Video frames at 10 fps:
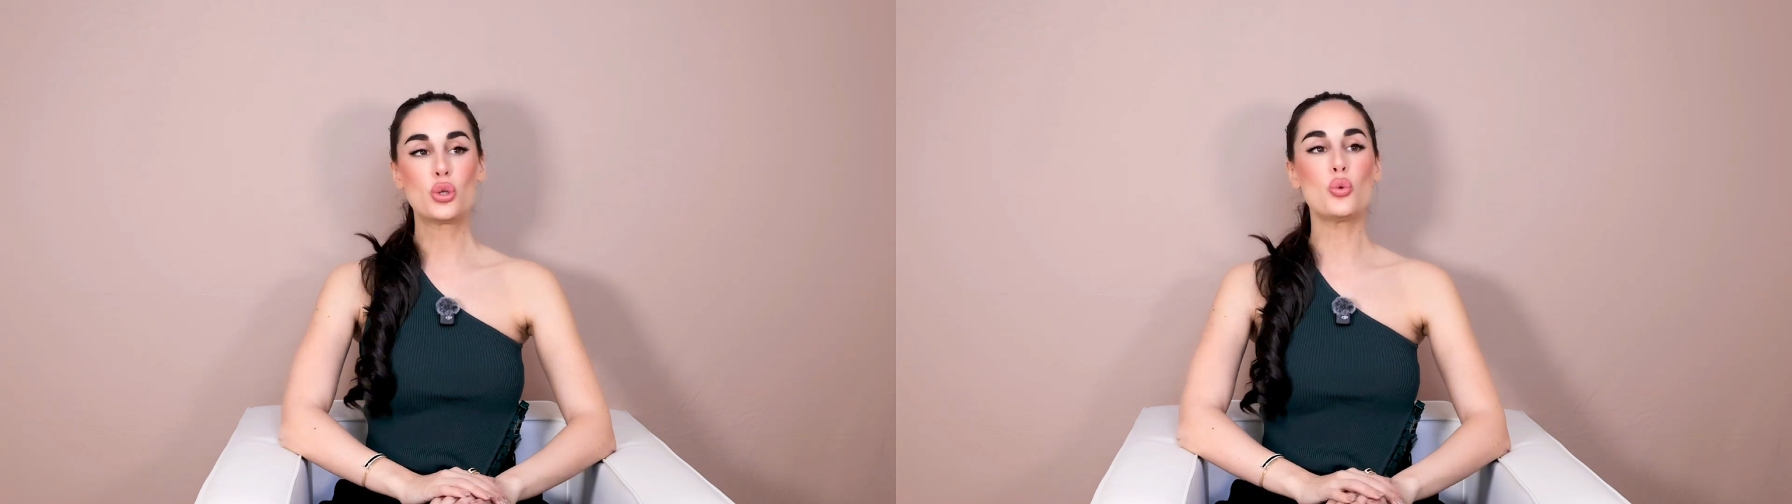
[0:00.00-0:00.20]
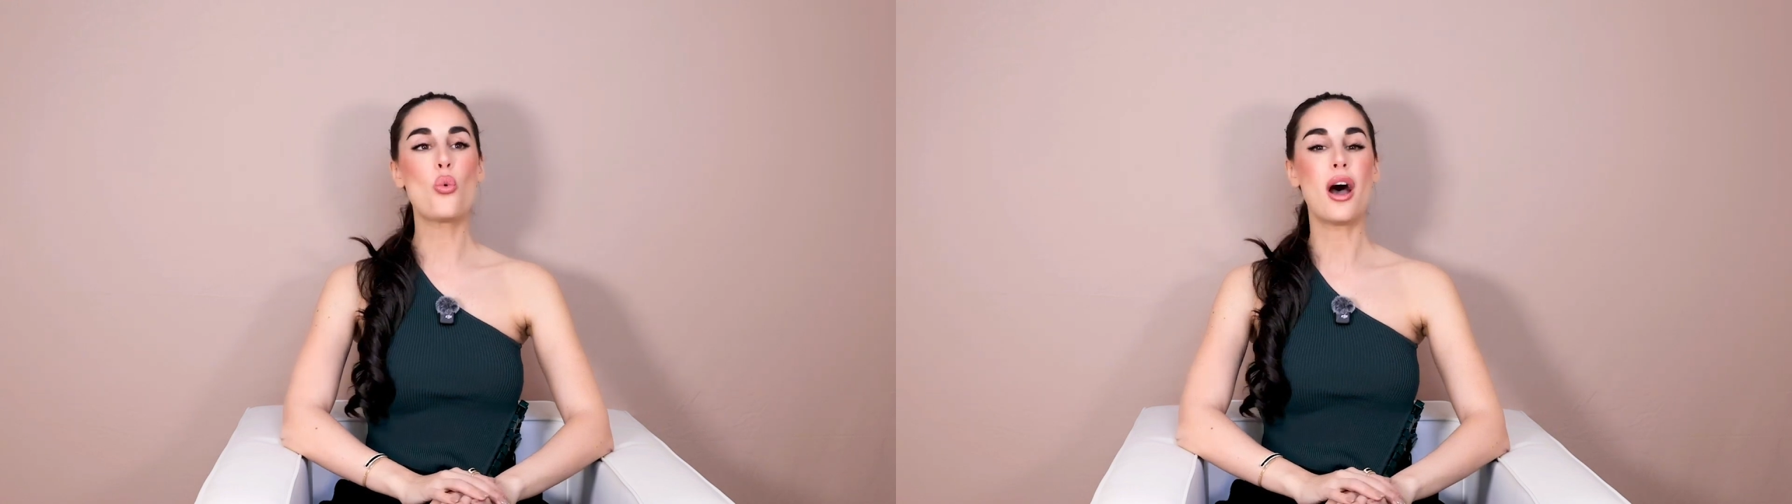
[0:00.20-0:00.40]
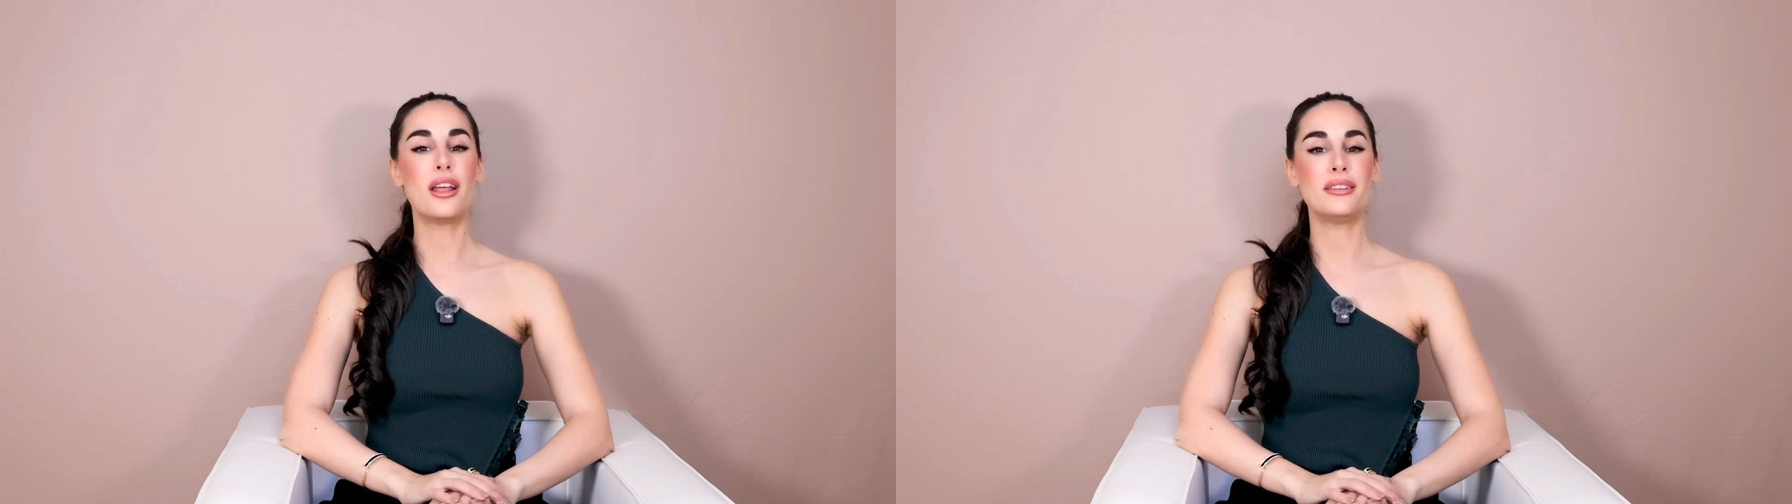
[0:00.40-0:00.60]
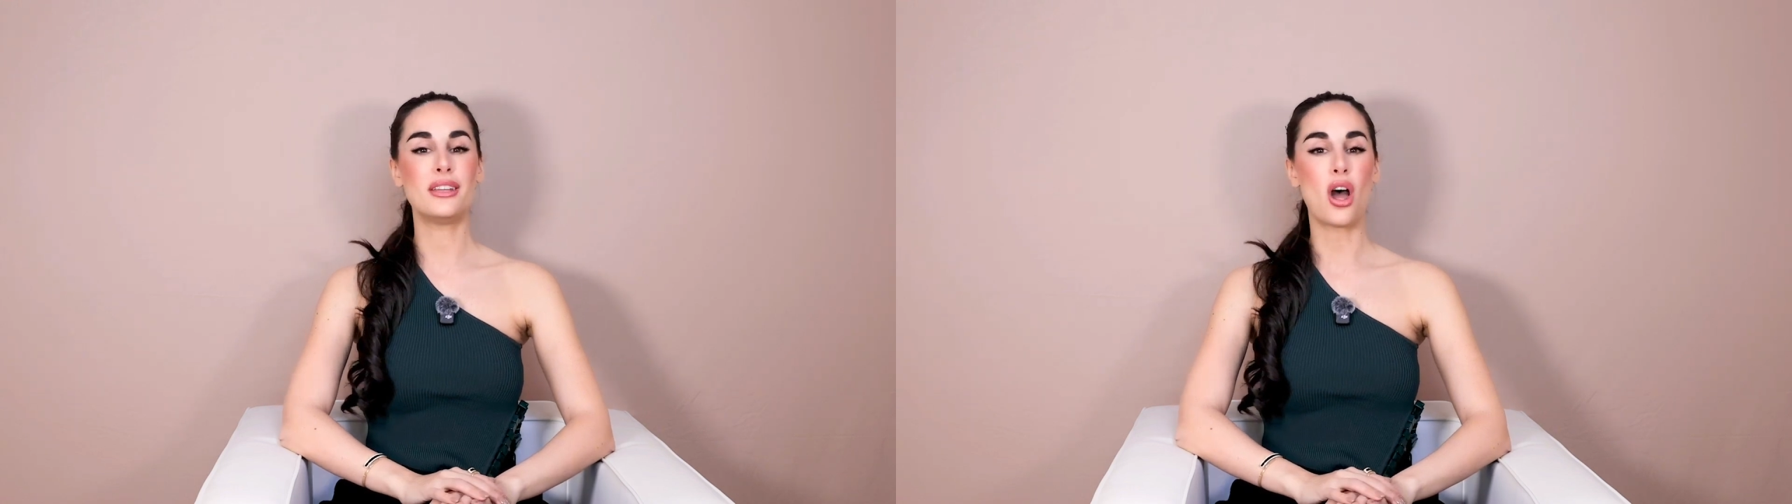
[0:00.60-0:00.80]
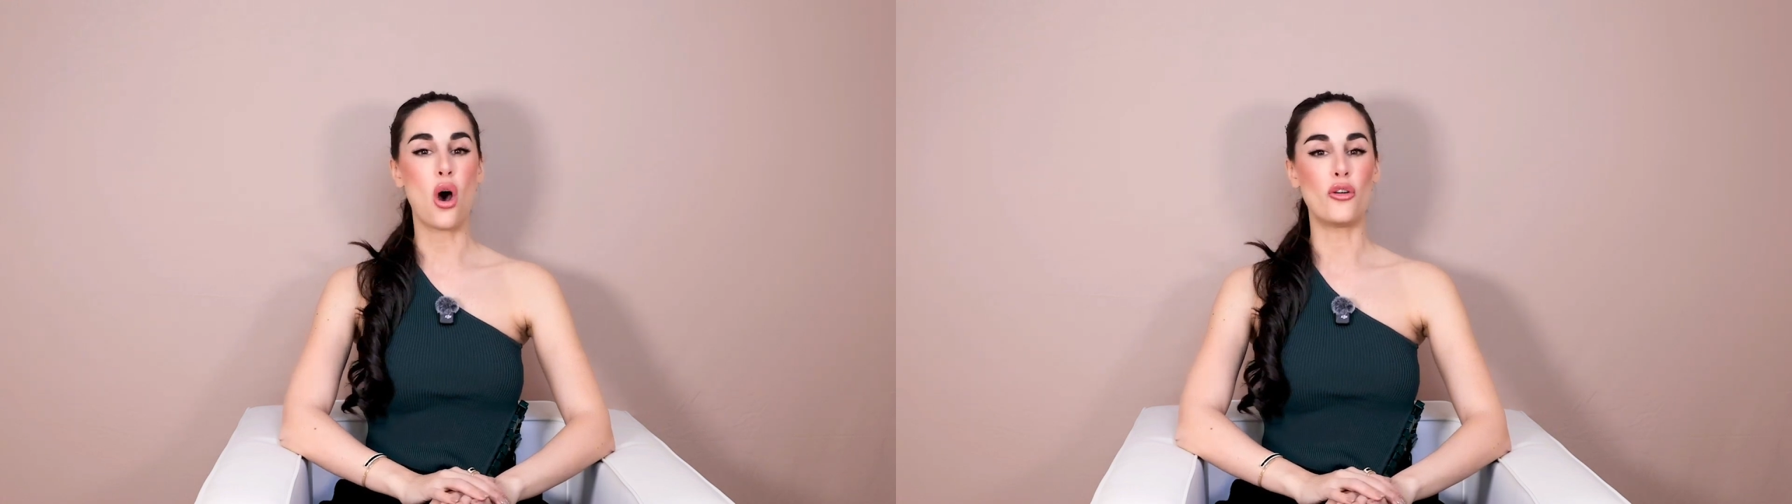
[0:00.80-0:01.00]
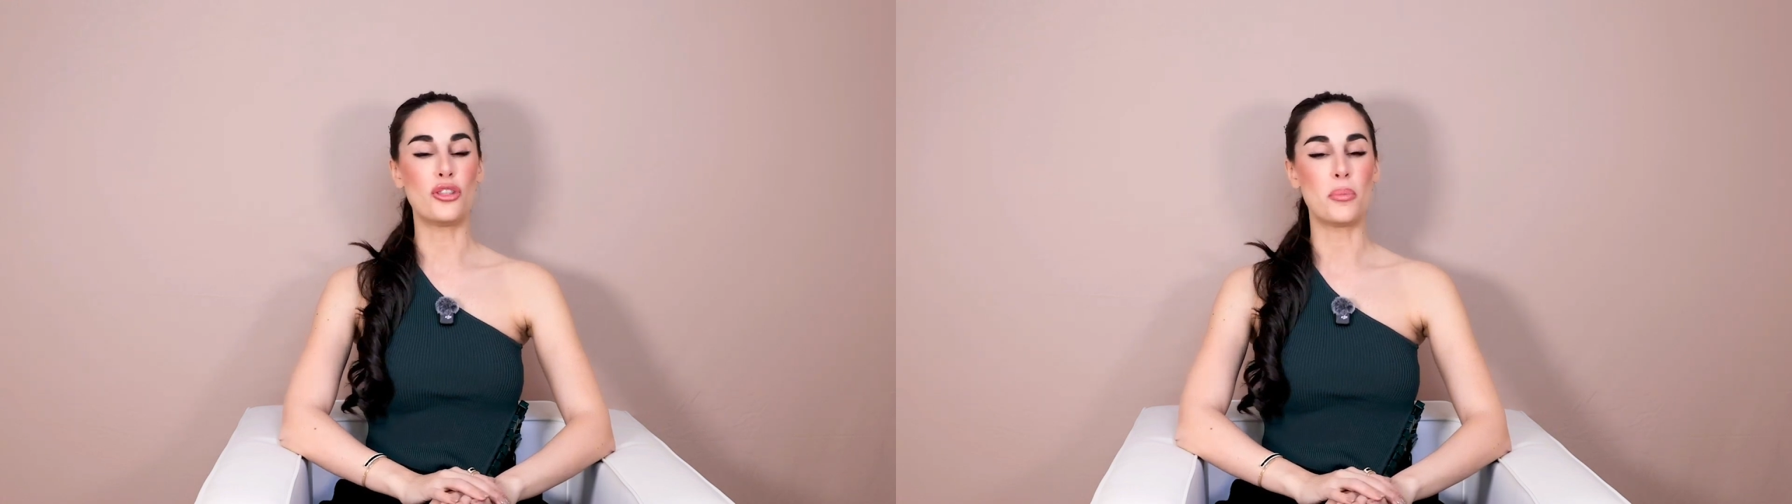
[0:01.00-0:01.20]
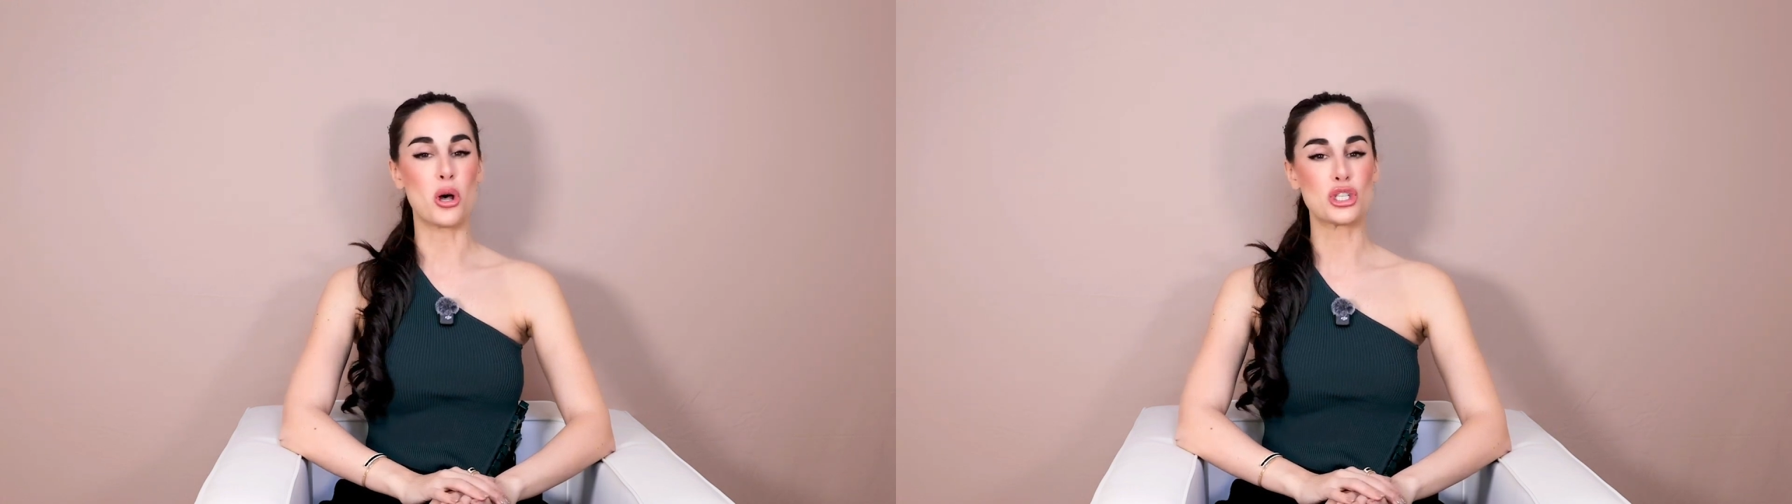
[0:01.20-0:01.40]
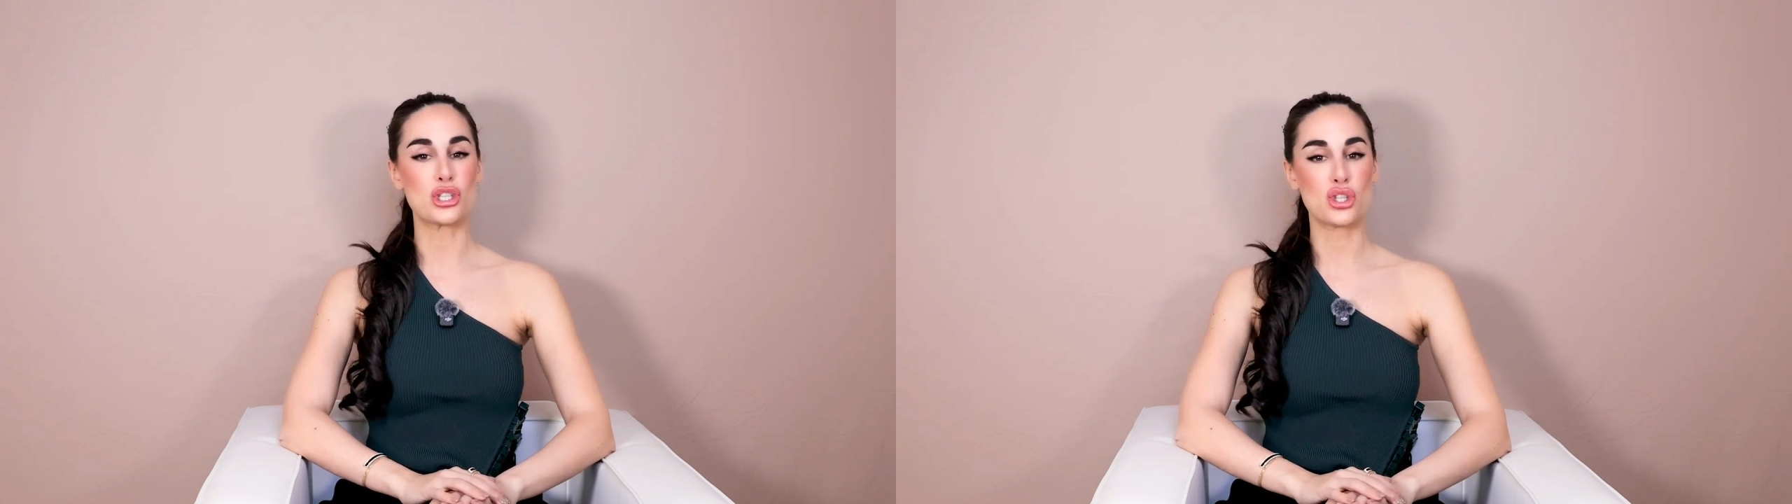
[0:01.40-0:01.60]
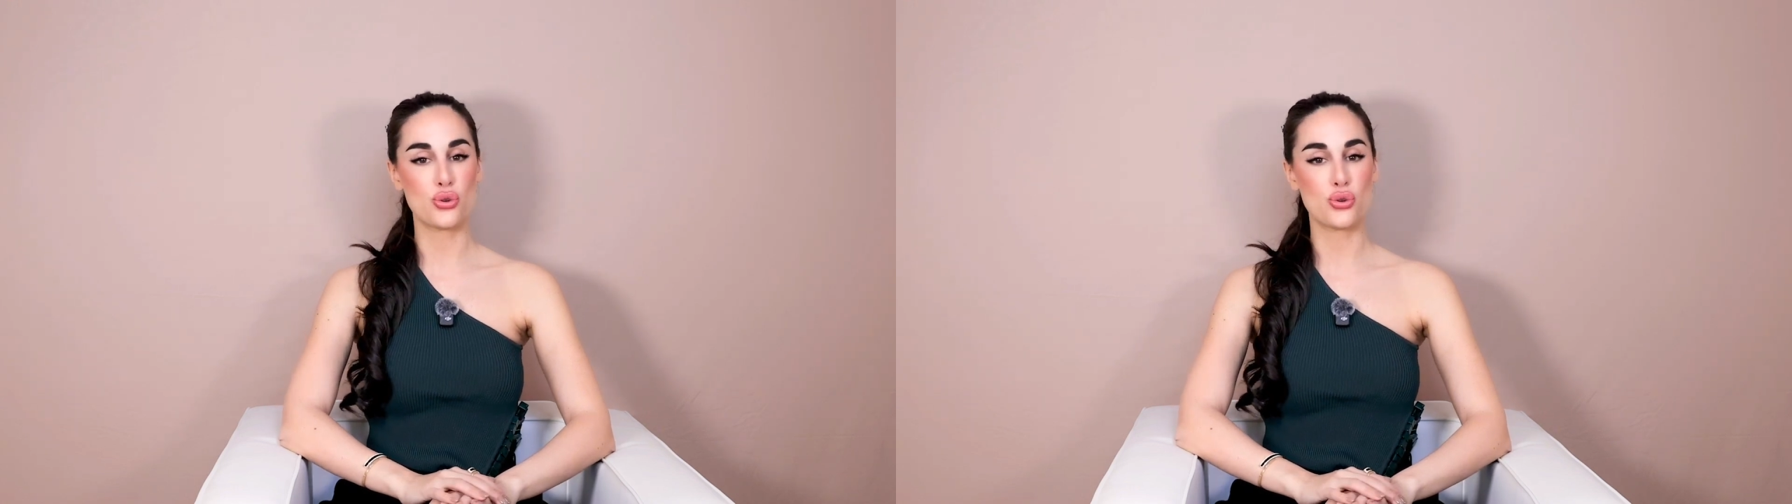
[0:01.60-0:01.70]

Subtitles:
to one of the most